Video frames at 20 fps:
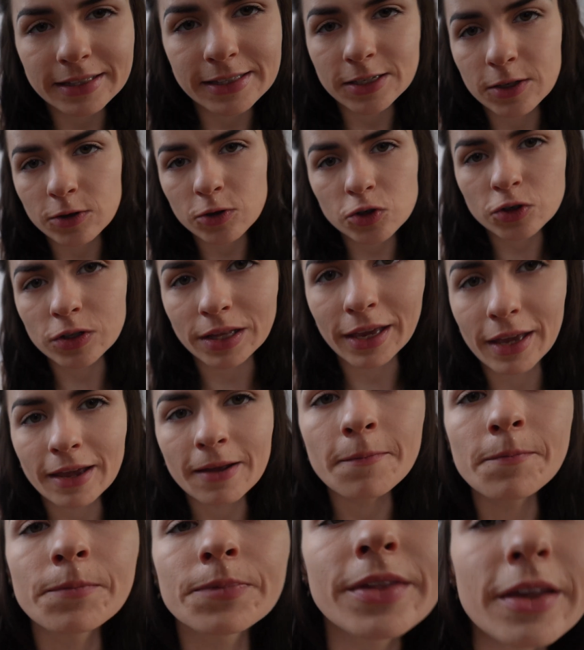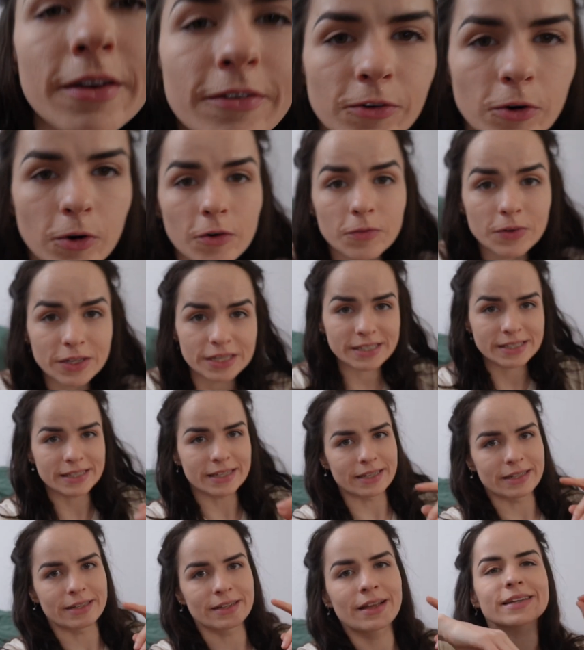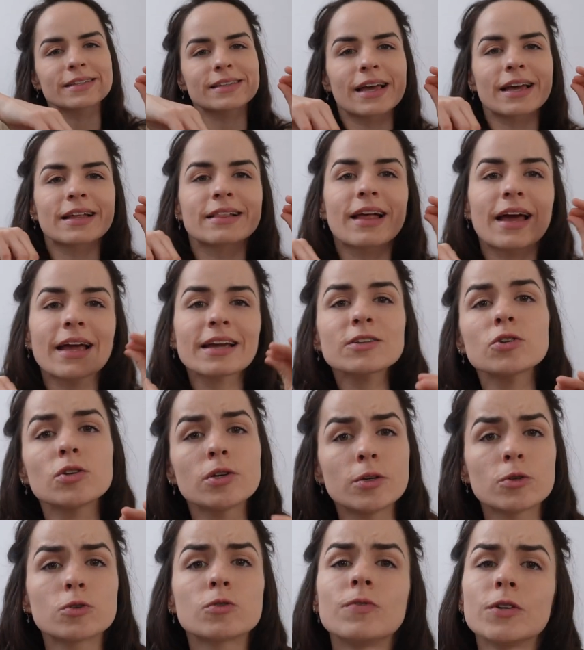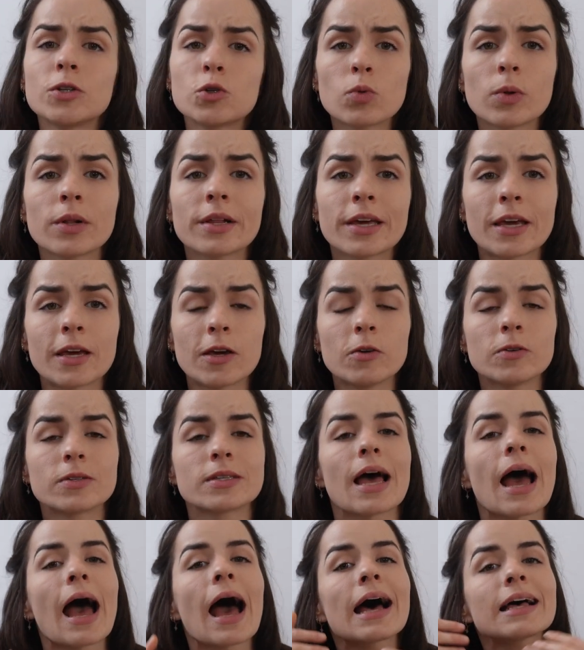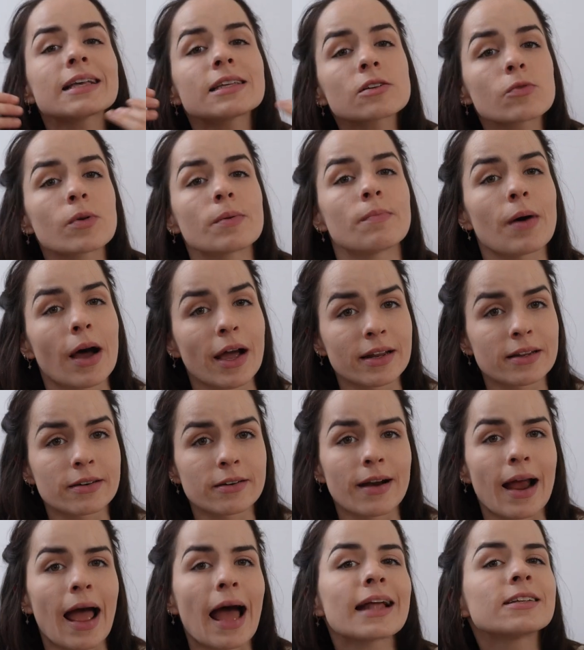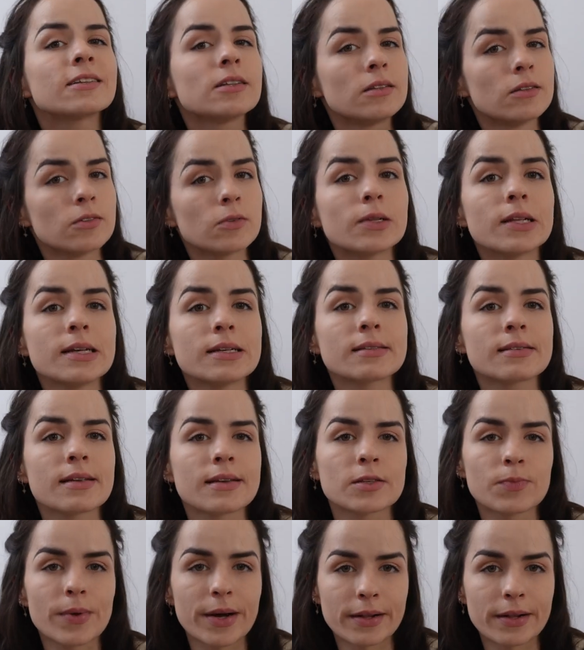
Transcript: it's usually for a reason, because I like to use visual cues as a reminder and to-do list as